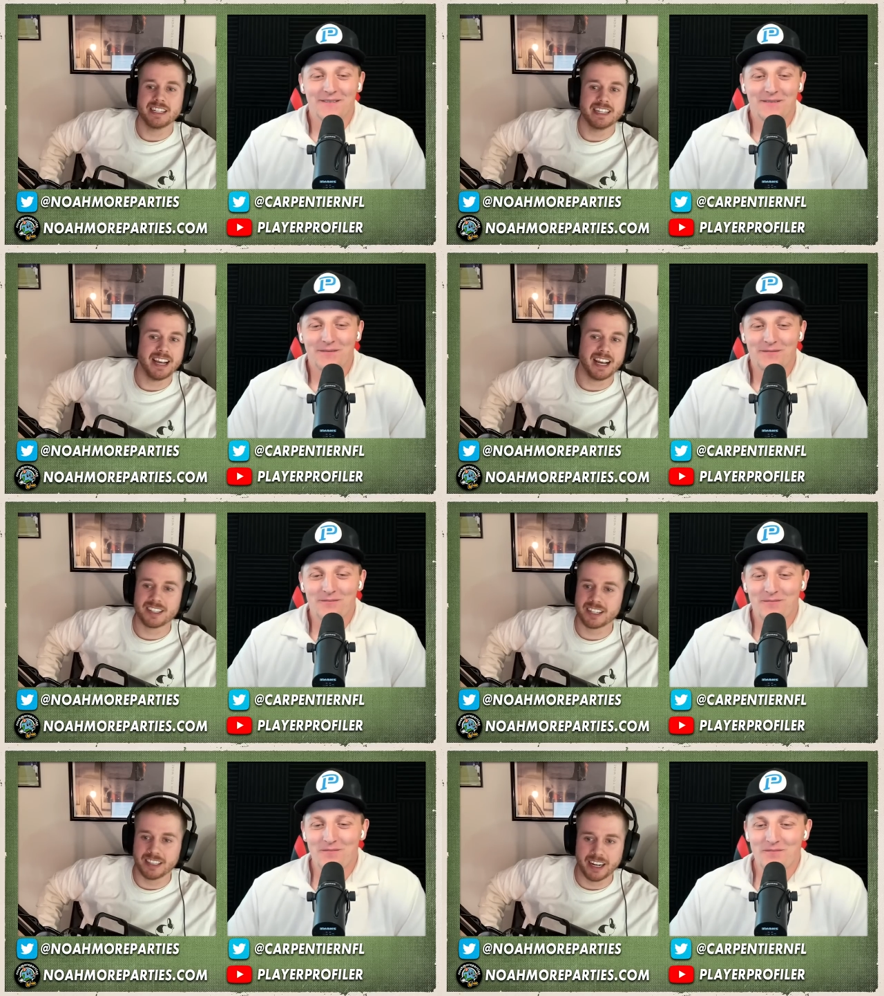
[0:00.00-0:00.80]
Speaker 1: He did not
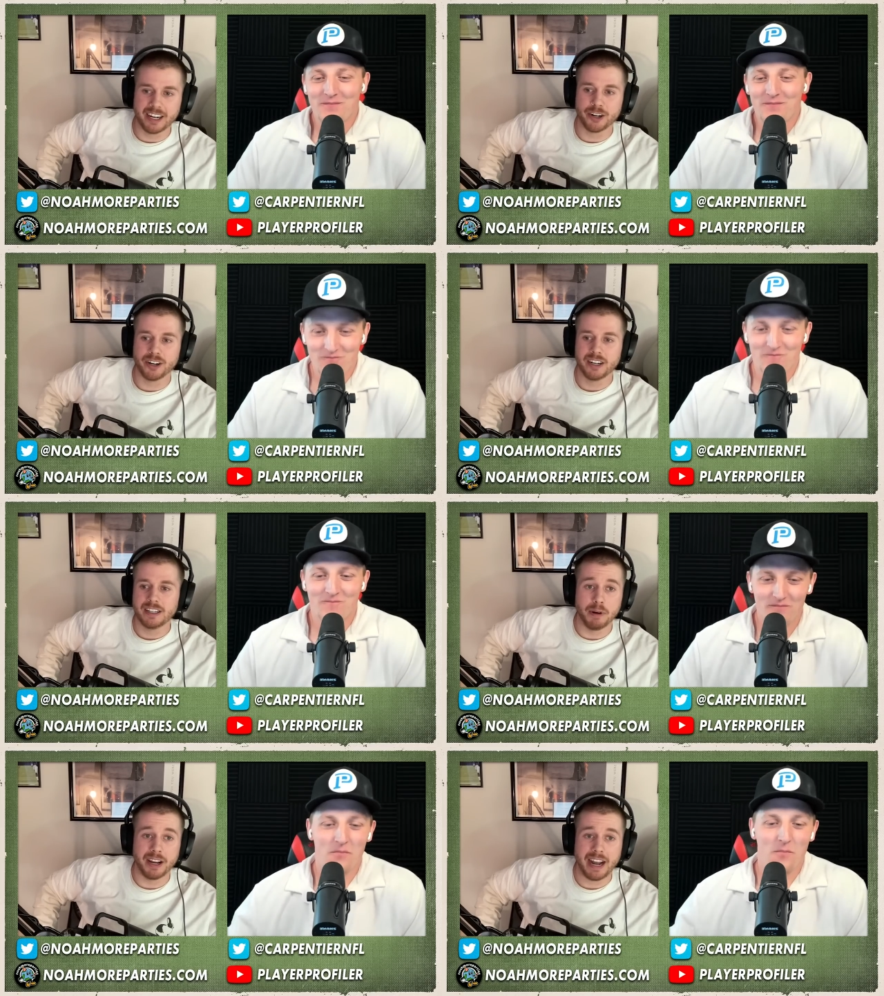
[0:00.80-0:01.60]
declare,
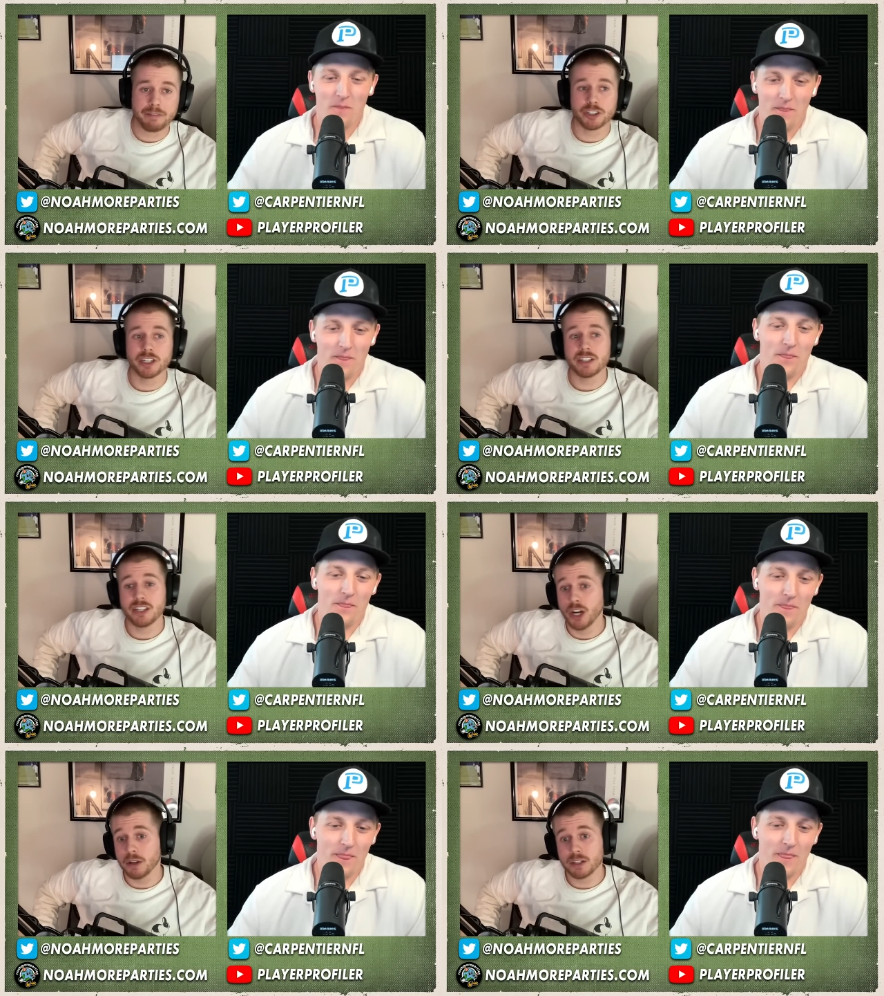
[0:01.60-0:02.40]
but after a,
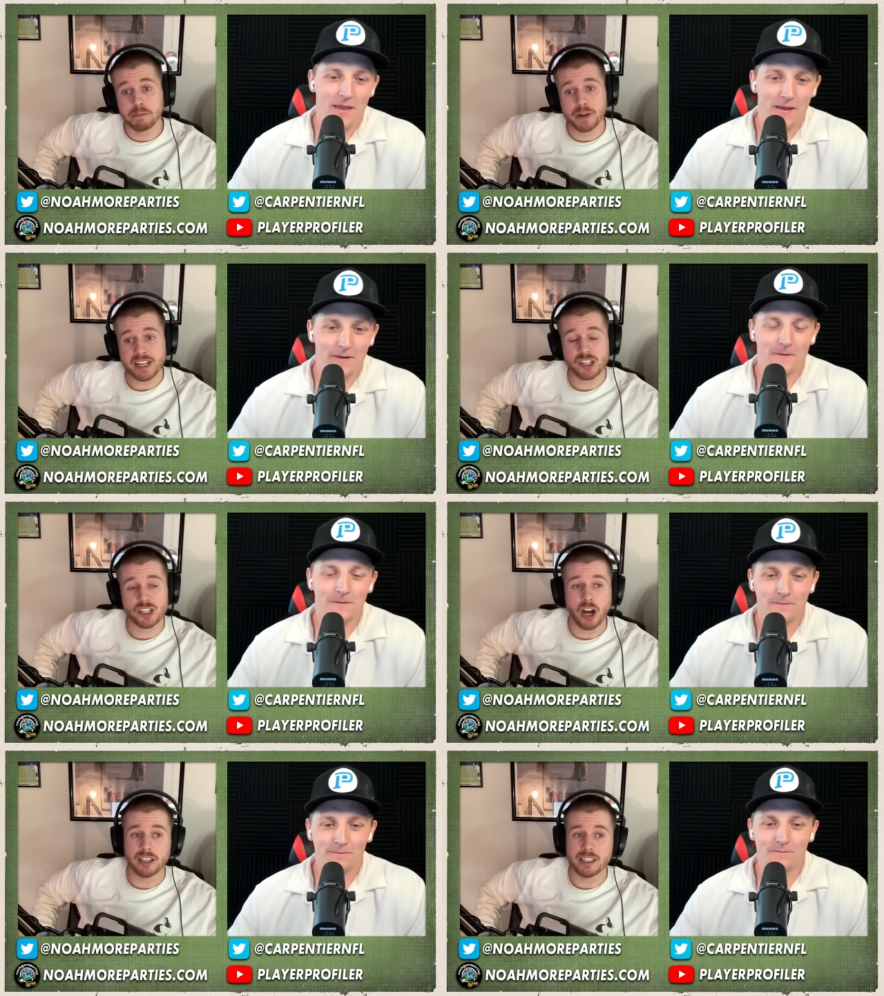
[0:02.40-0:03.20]
you know, a pretty
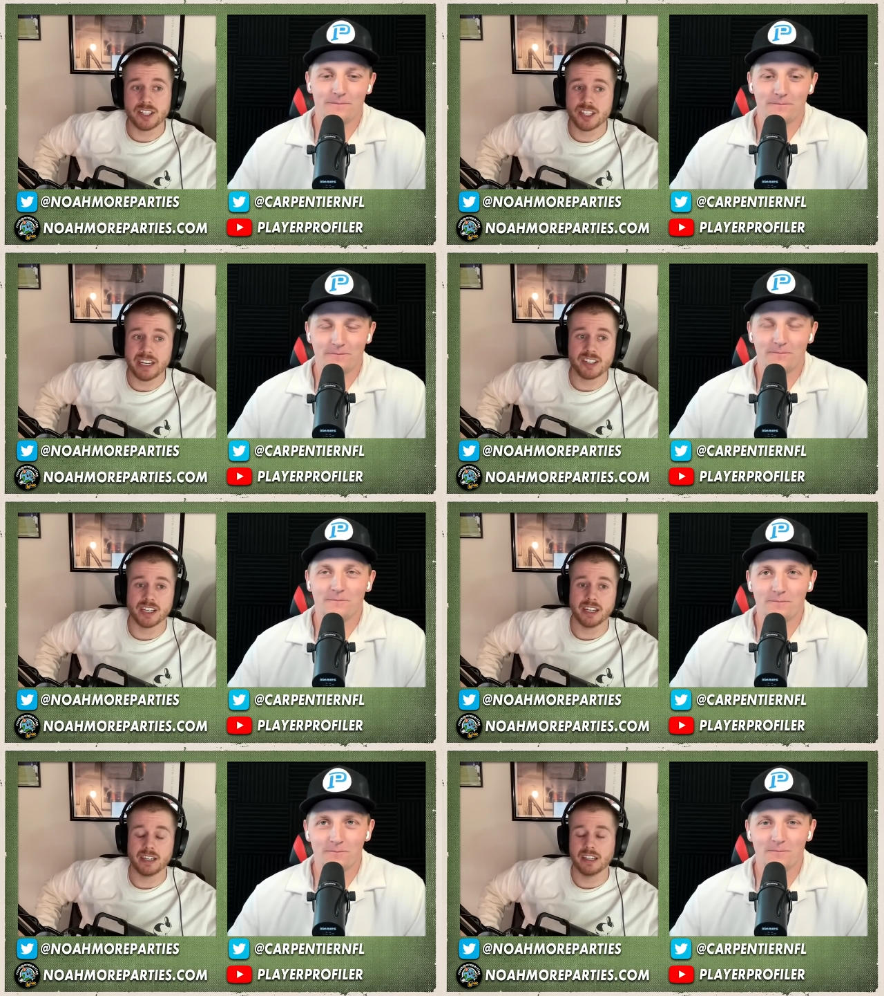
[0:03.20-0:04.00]
solid
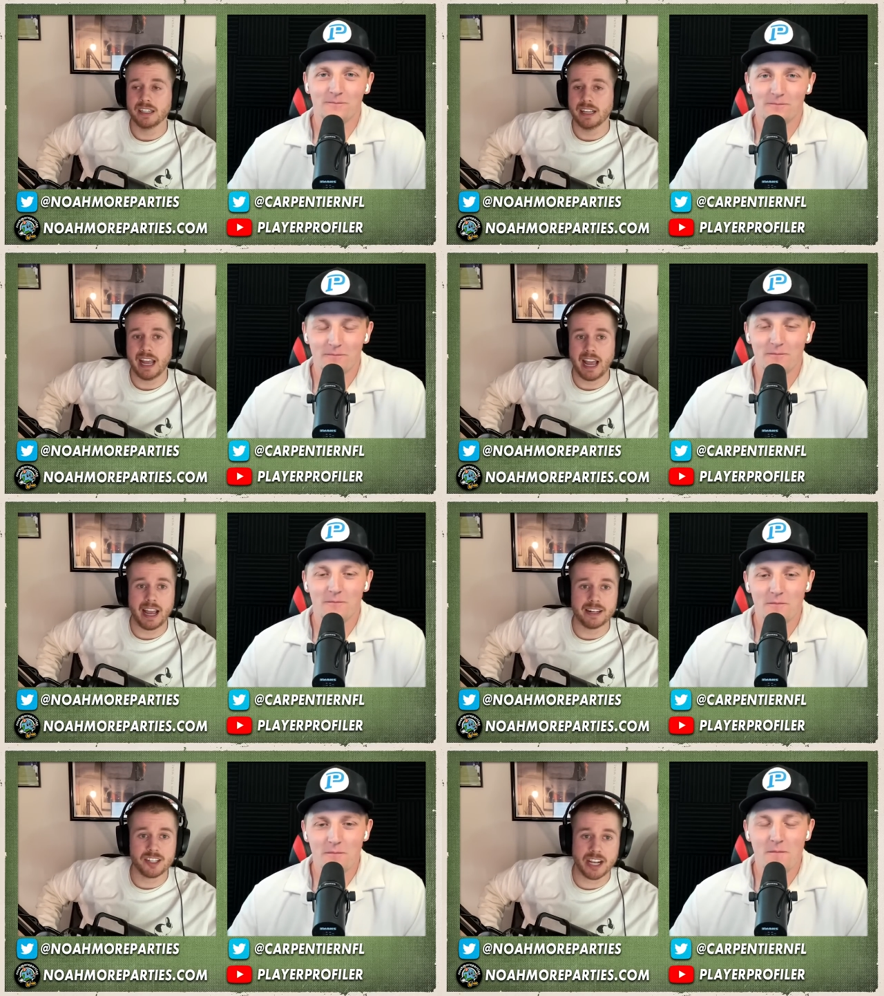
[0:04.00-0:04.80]
season
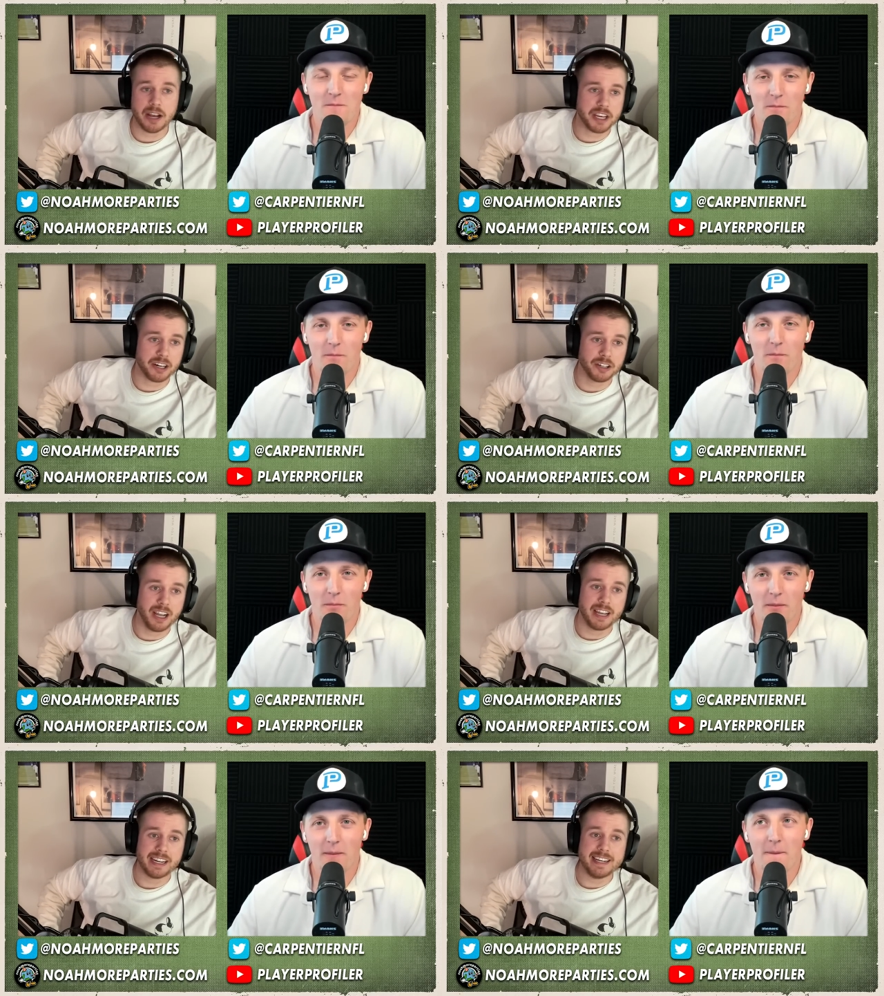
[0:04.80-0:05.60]
at South
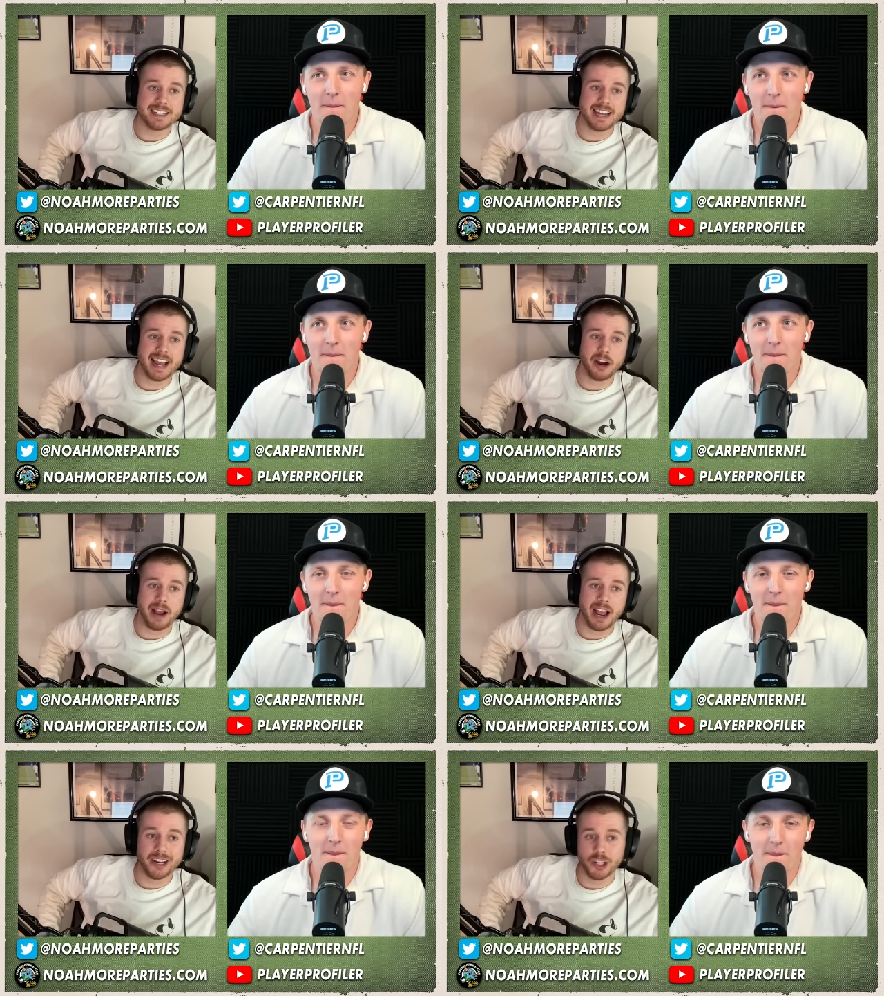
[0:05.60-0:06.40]
Carolina, he's now
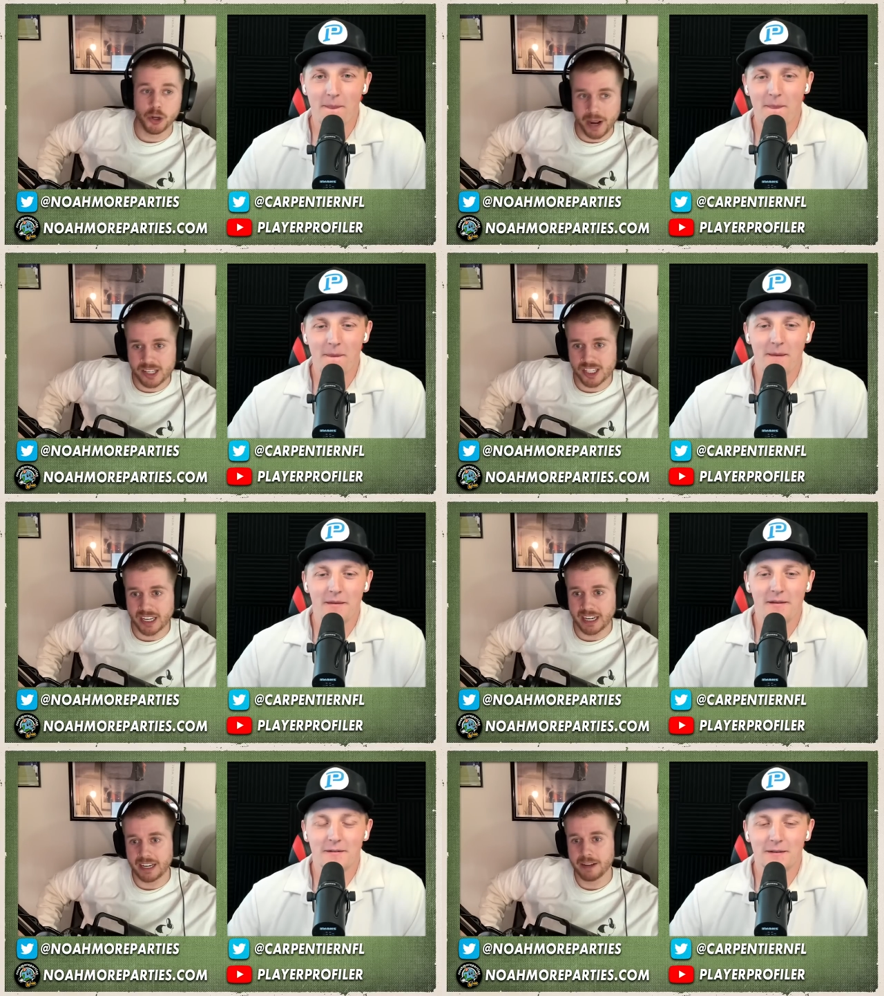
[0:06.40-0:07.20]
at U S
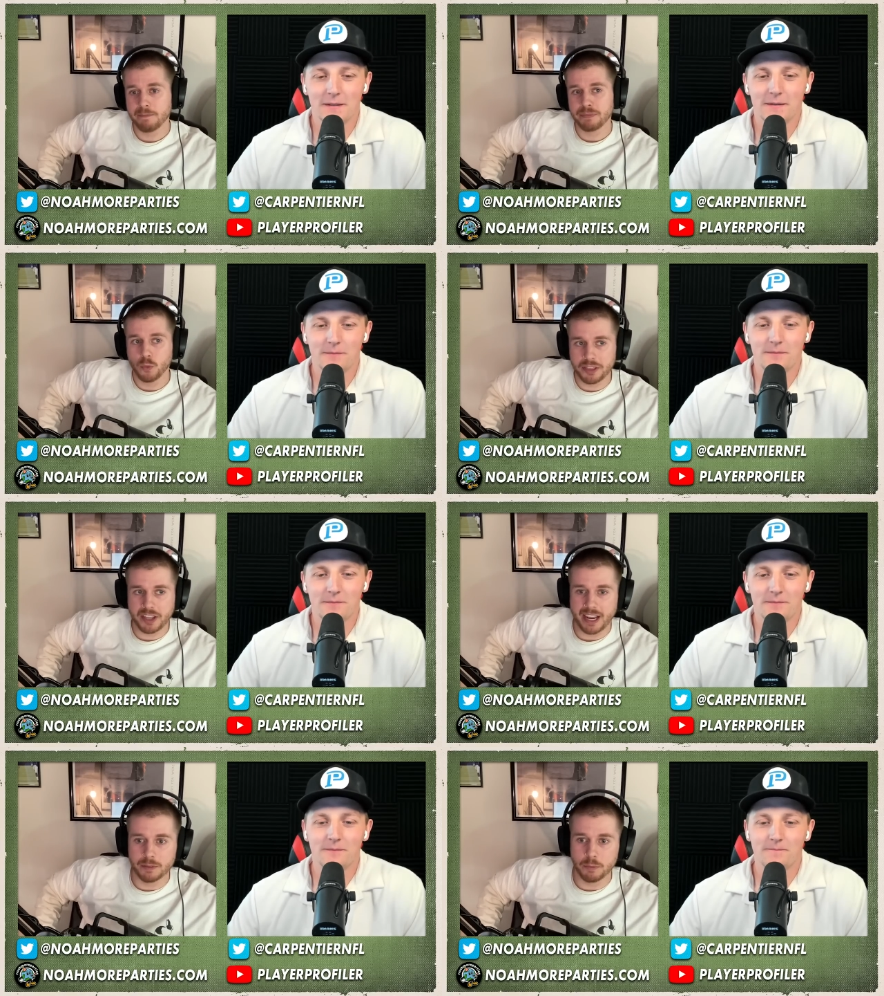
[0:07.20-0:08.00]
C with
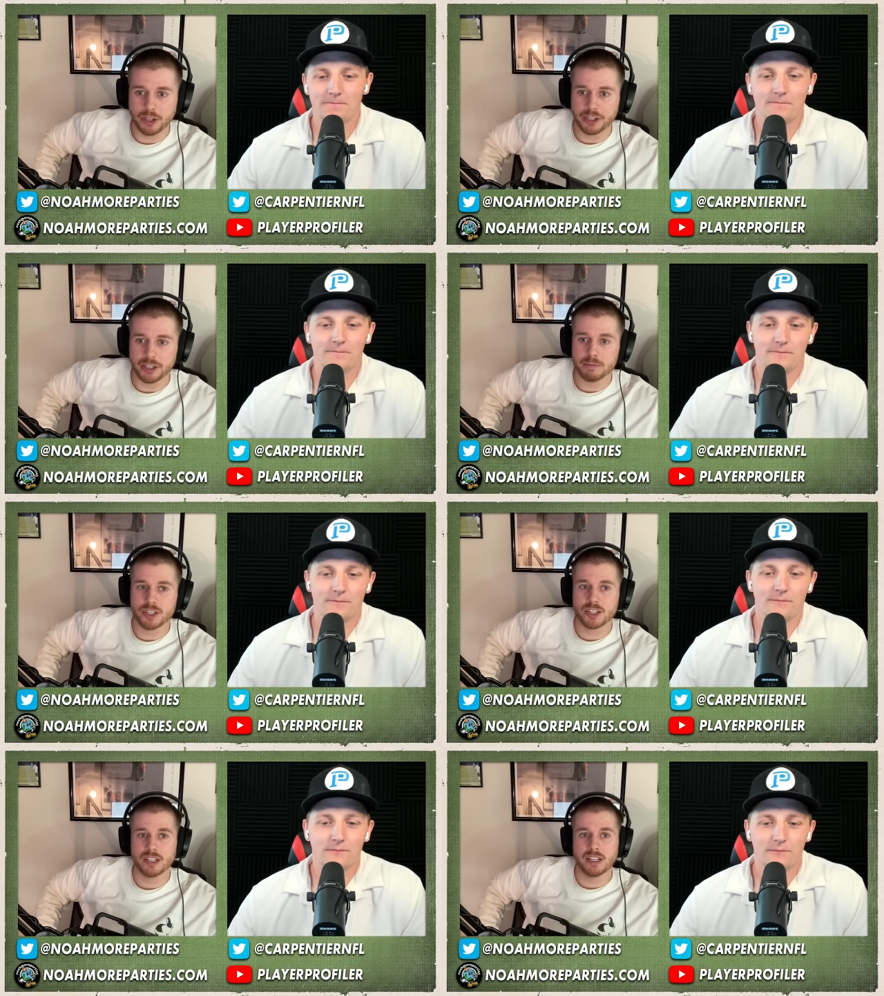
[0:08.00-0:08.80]
Caleb
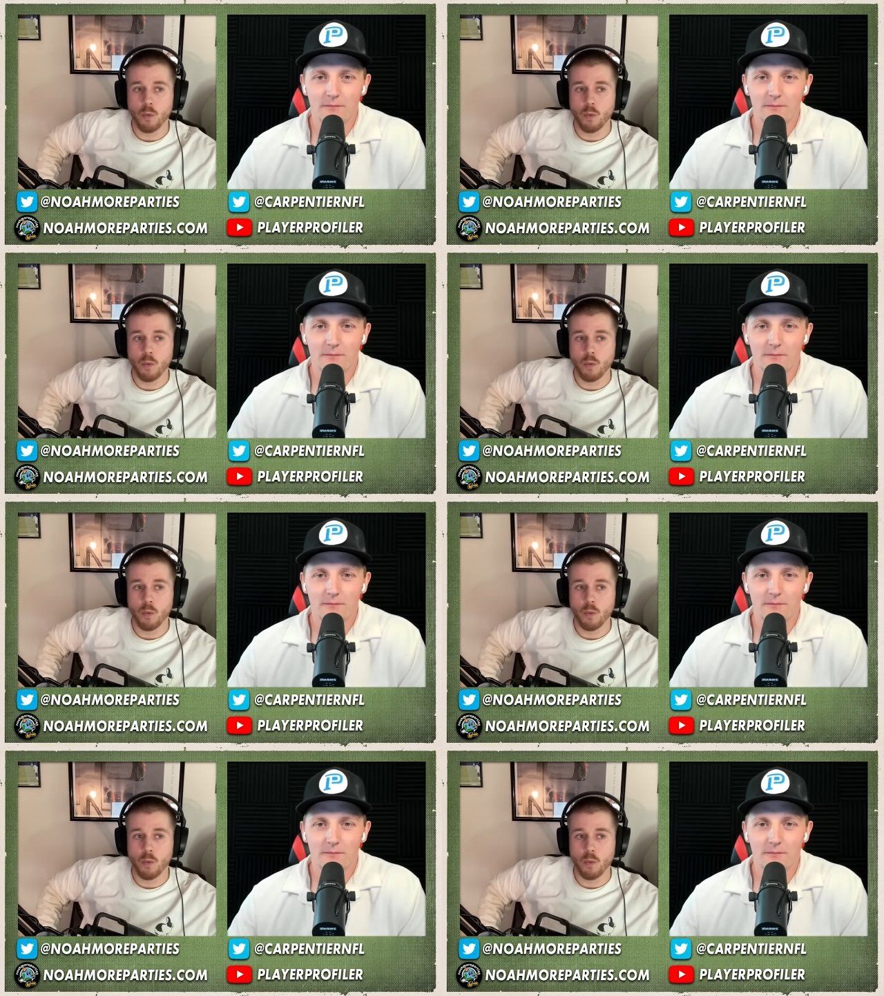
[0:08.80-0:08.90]
Williams.